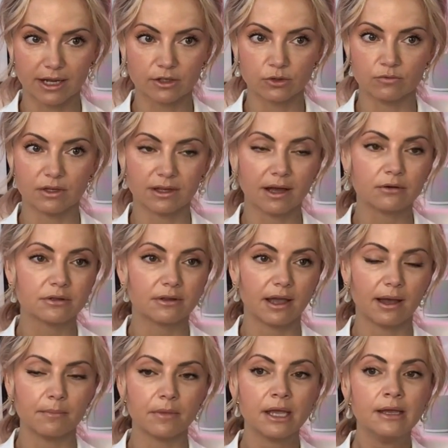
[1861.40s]
I do without
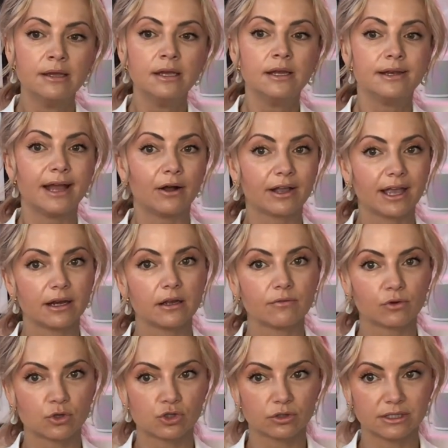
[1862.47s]
them. Now, getting
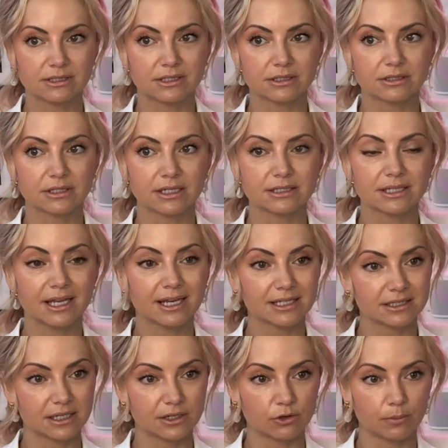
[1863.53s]
virtual assistants, it
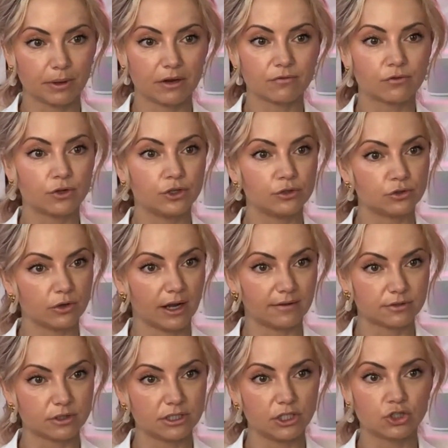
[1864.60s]
is a little painful. You do
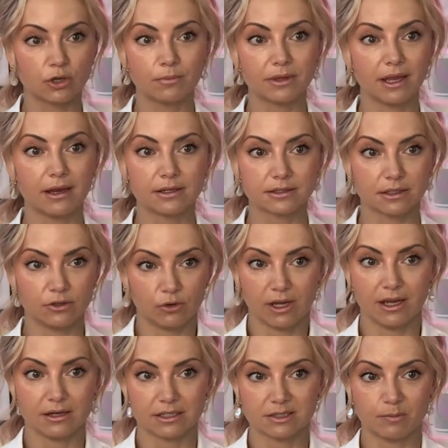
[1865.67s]
have to teach them things, so you
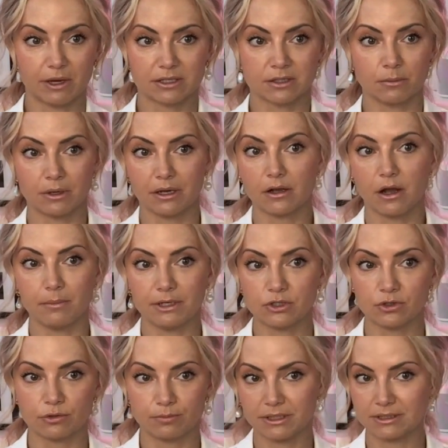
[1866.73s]
can't expect somebody to come
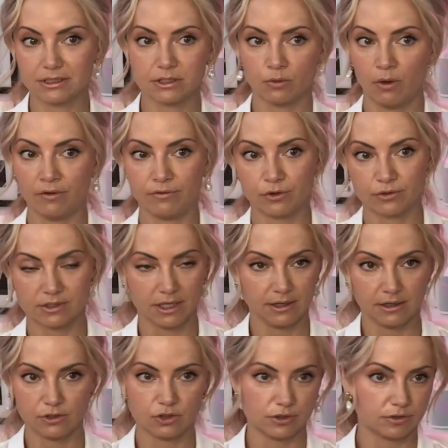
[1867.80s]
into your business twelve years
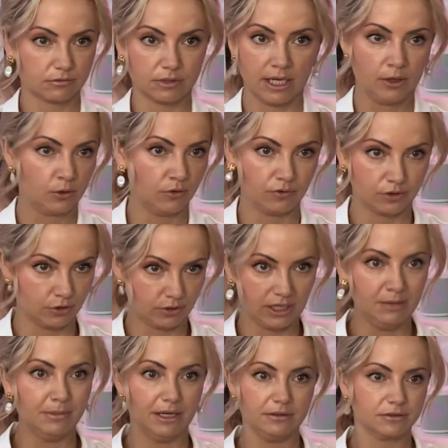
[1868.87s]
in and just take over your
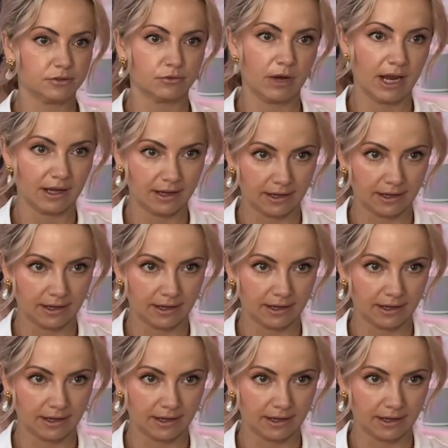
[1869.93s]
emails, right?